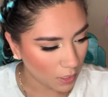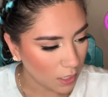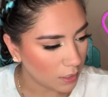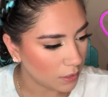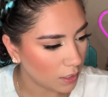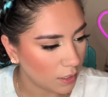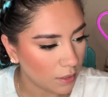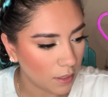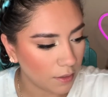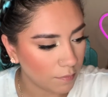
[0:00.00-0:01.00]
And then
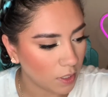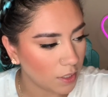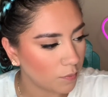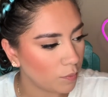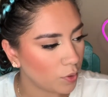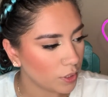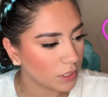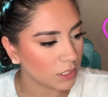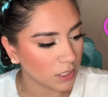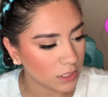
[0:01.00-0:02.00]
I am gonna put
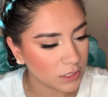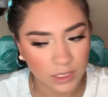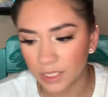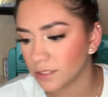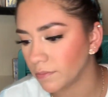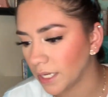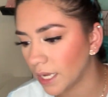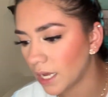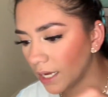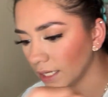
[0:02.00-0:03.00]
this as my
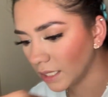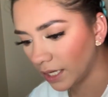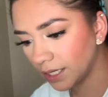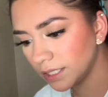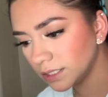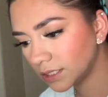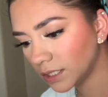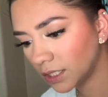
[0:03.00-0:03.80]
highlight.